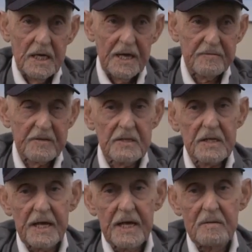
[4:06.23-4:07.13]
after the
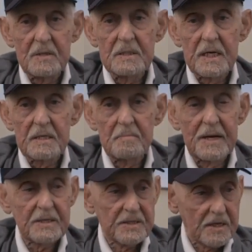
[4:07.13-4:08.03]
game and, and
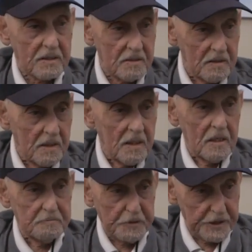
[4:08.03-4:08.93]
make their
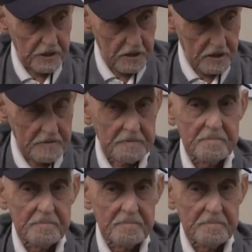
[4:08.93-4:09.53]
appeal